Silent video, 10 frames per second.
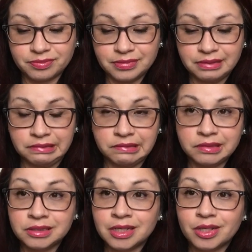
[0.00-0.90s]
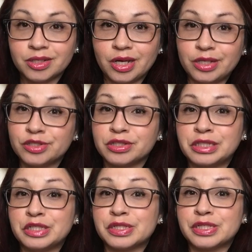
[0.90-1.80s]
I
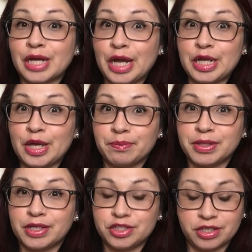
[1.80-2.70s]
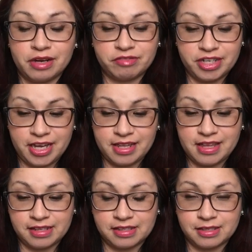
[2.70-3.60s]
usually just tidy up the kitchen every day.
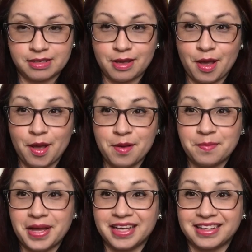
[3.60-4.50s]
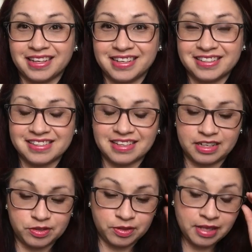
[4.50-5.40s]
That's my cleaning
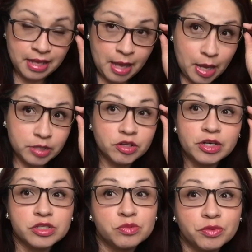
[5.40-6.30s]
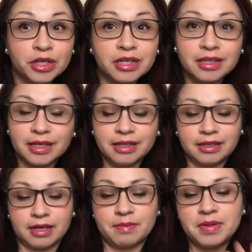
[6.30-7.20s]
schedule, and I try to spring clean,
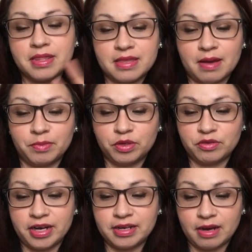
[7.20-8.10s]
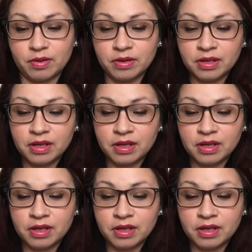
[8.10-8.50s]
like I'm in that mode right now.